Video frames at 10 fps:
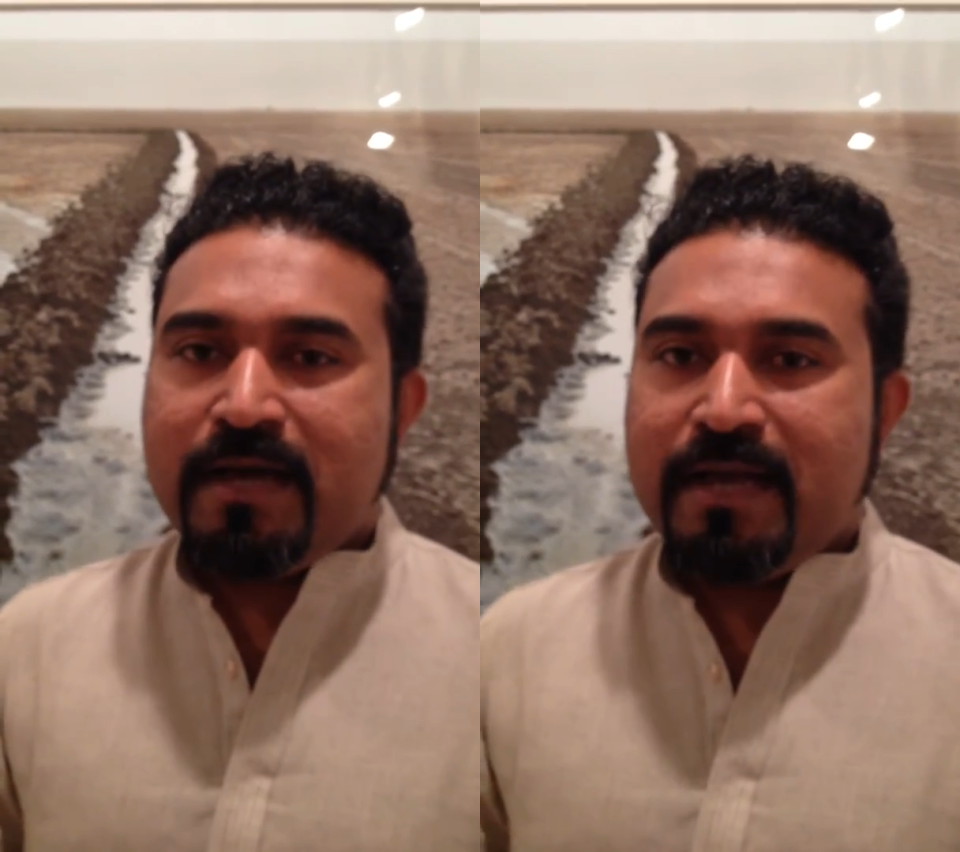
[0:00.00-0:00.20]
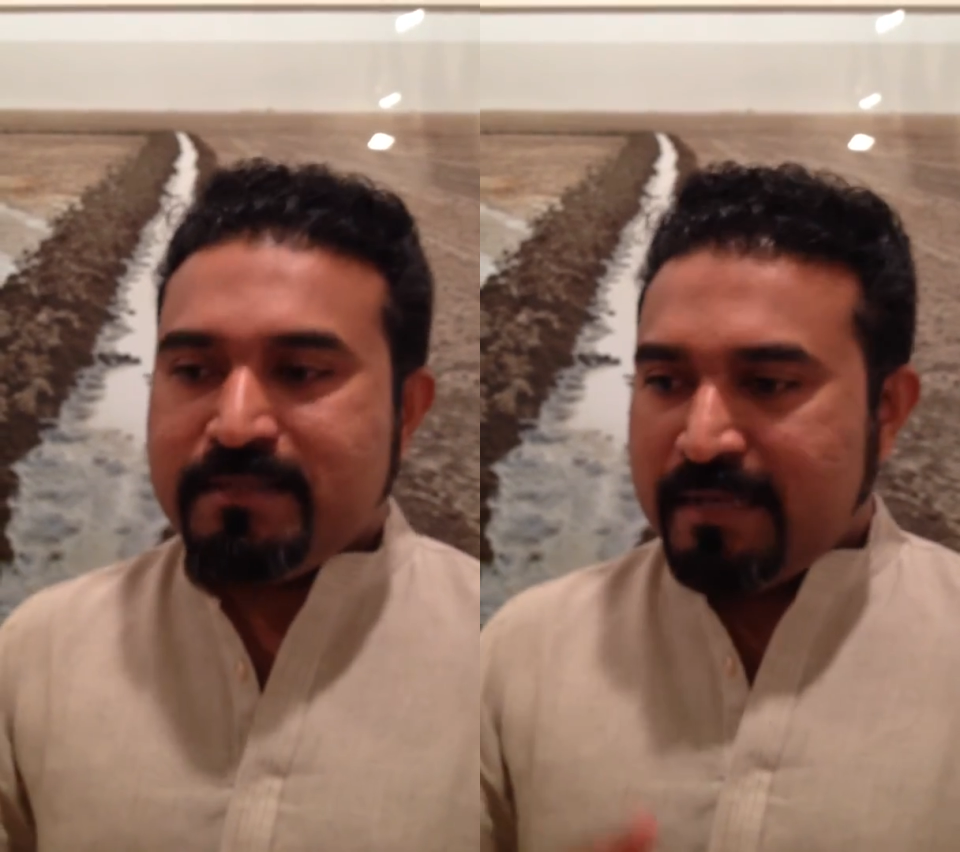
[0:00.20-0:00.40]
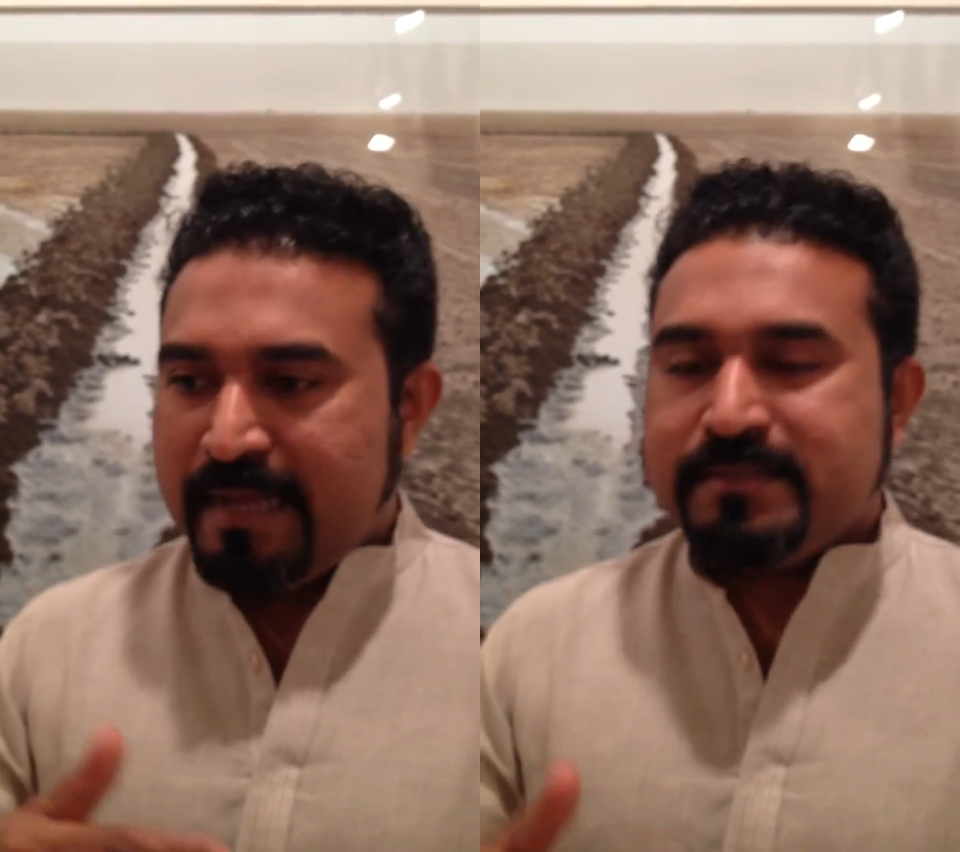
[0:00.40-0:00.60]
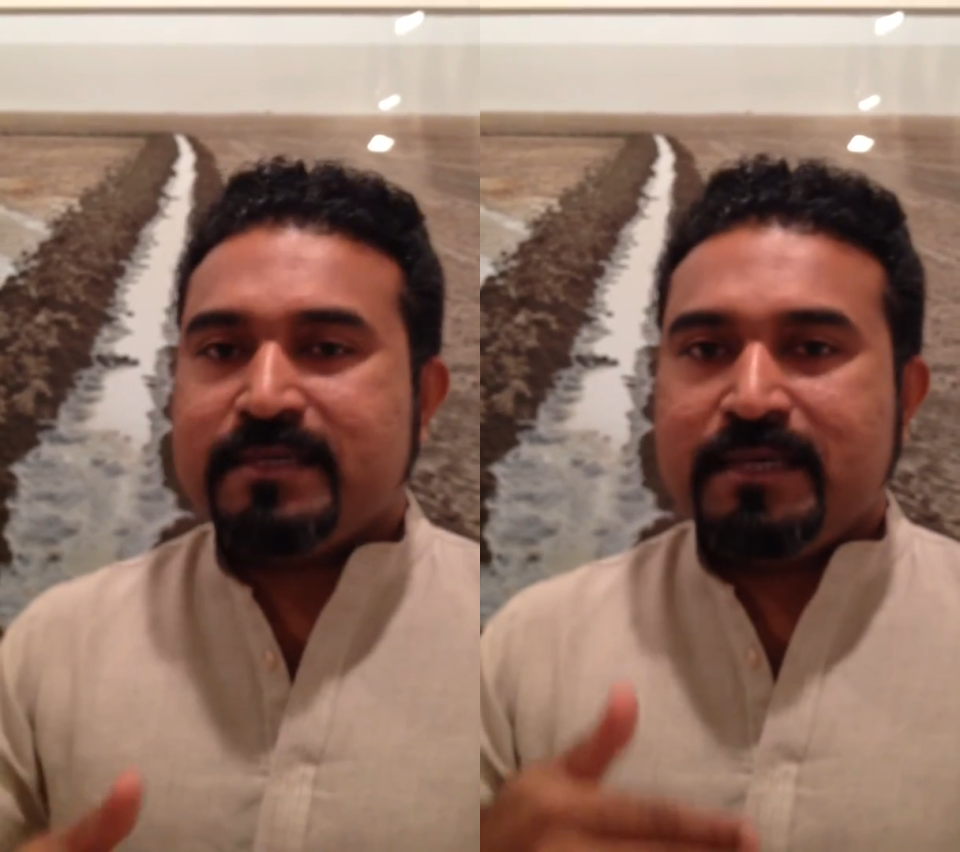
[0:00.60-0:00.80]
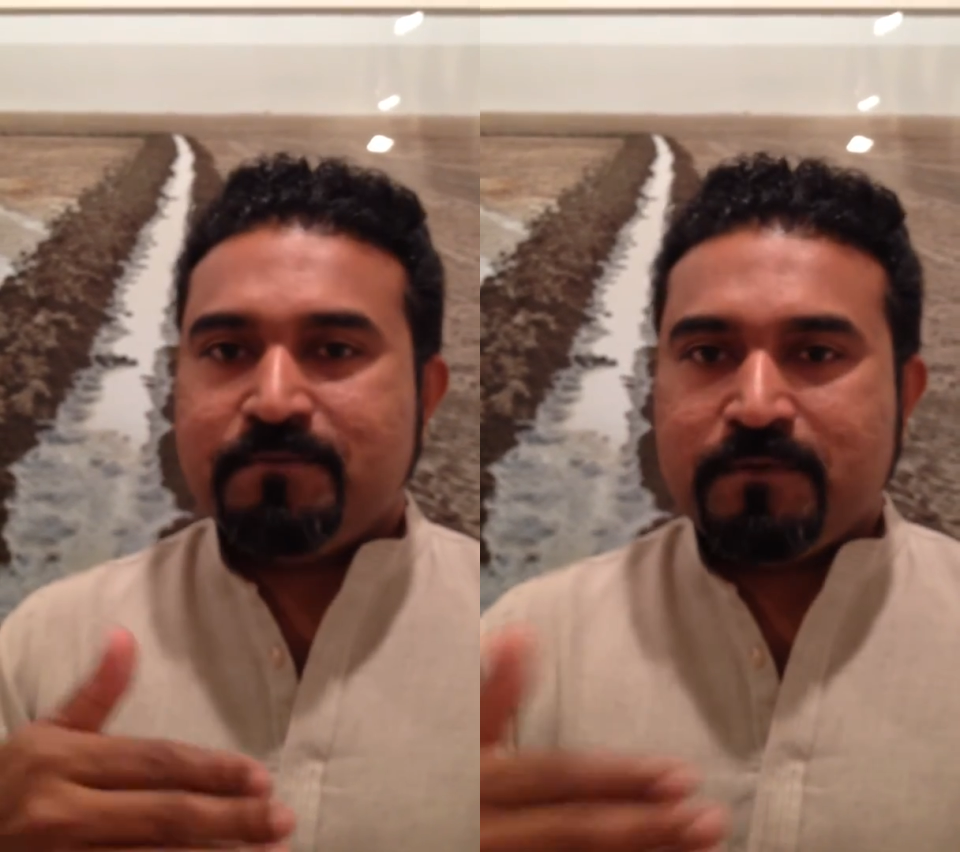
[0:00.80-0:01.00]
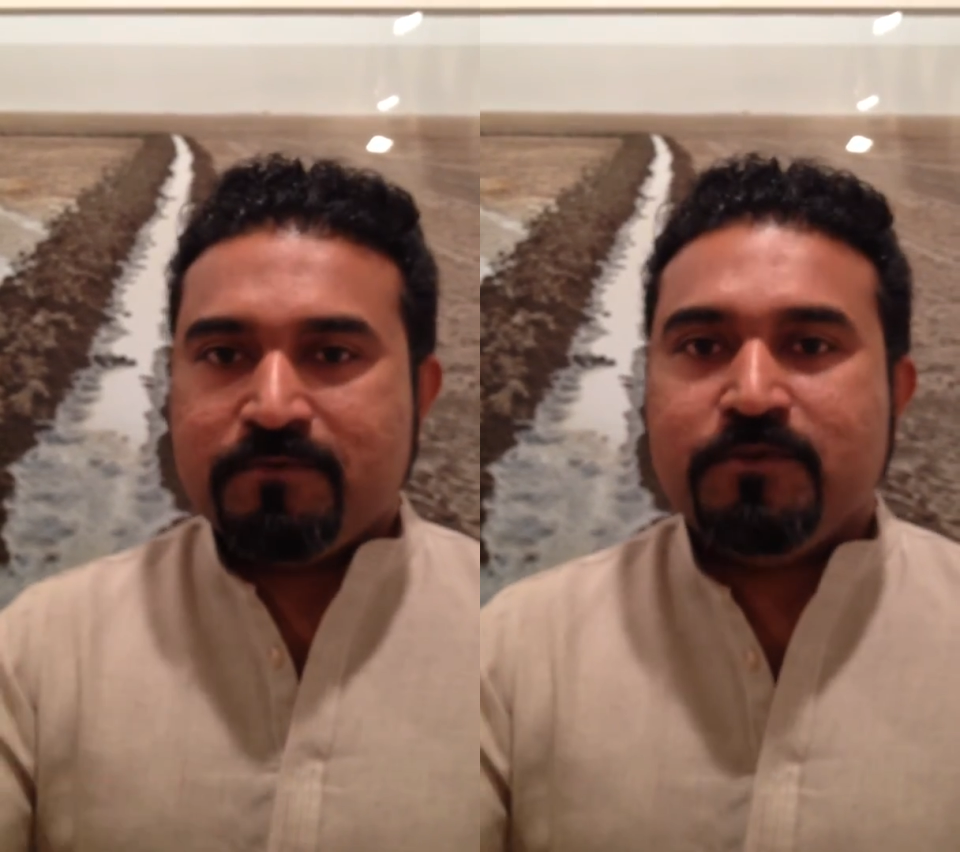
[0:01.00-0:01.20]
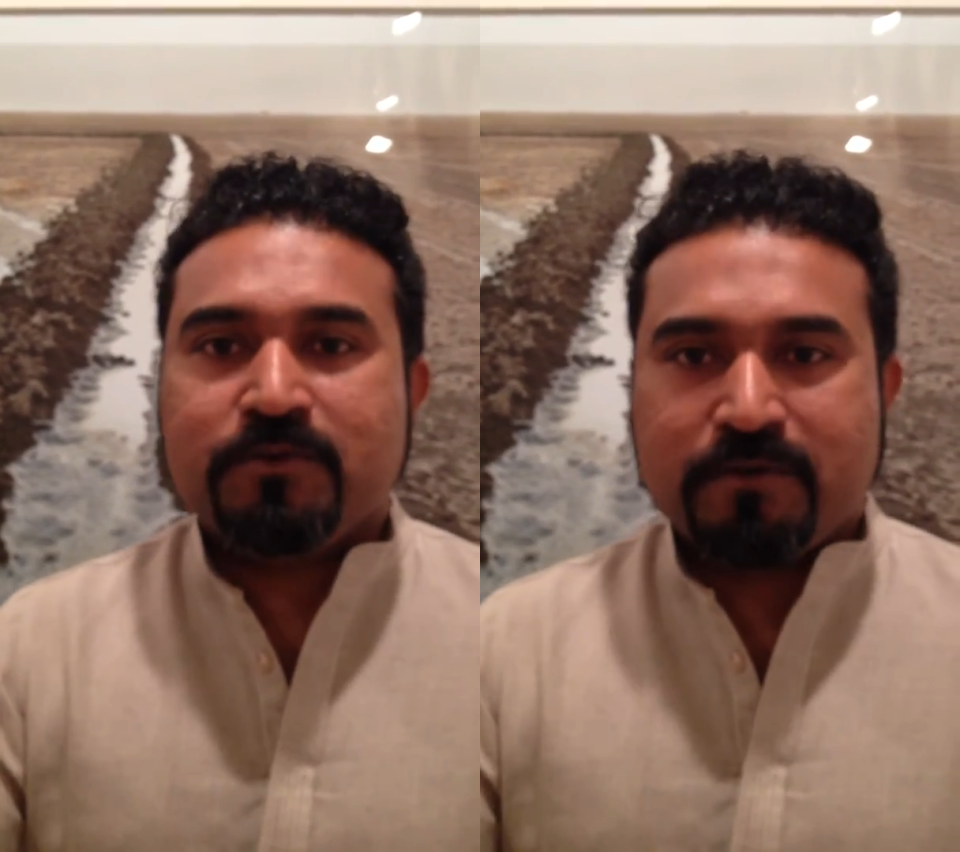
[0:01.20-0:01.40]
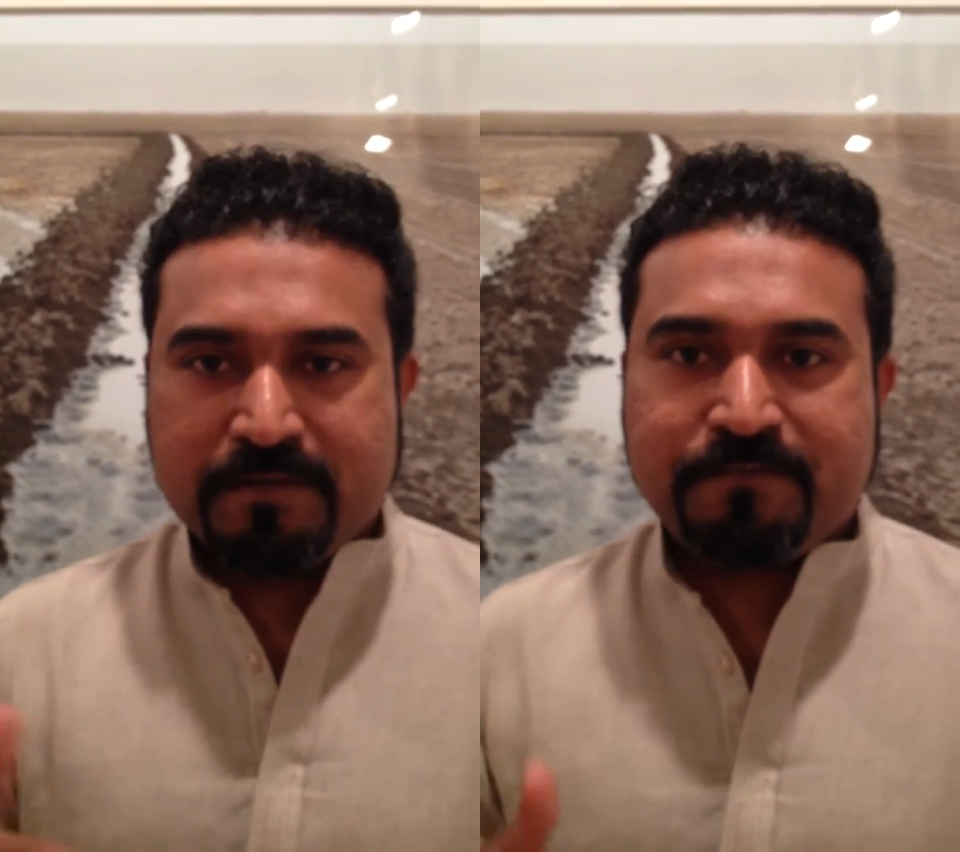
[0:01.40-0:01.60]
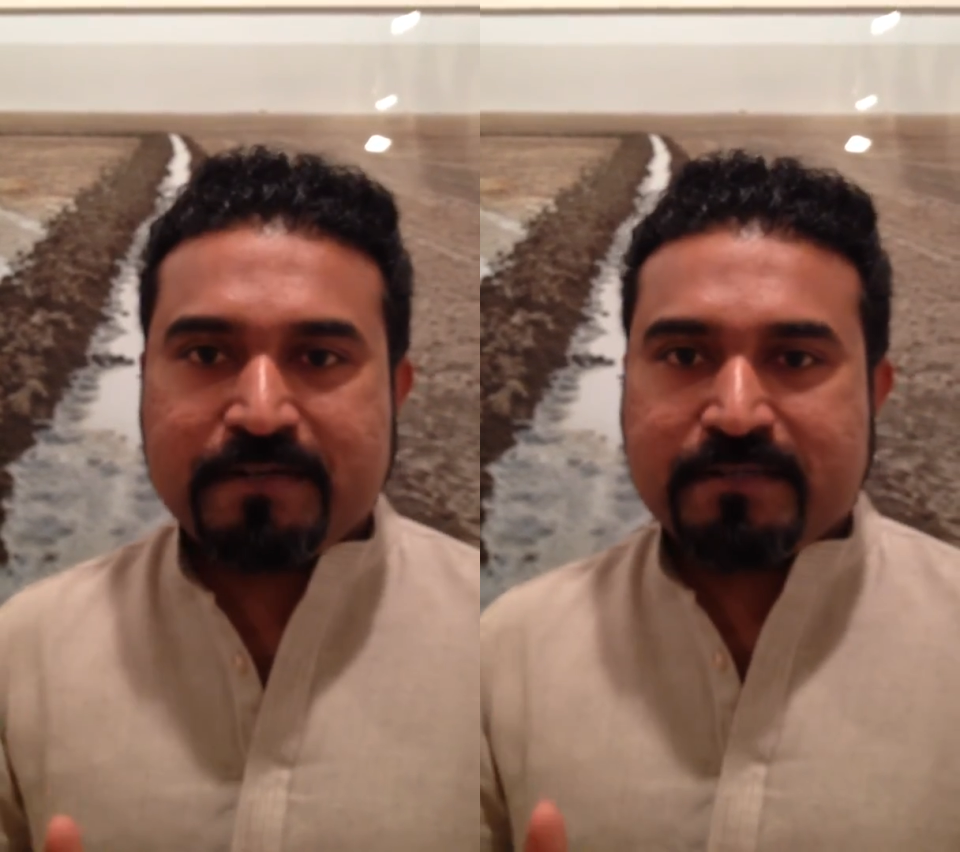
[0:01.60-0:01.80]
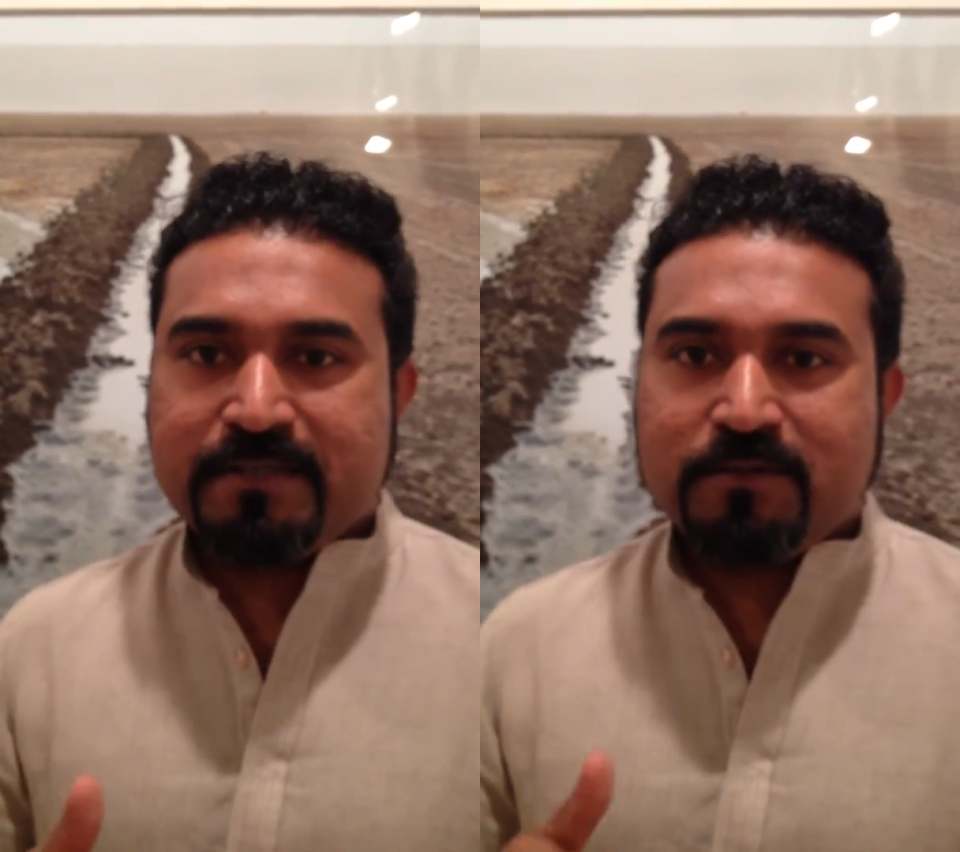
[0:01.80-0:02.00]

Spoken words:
and the landscape you confront.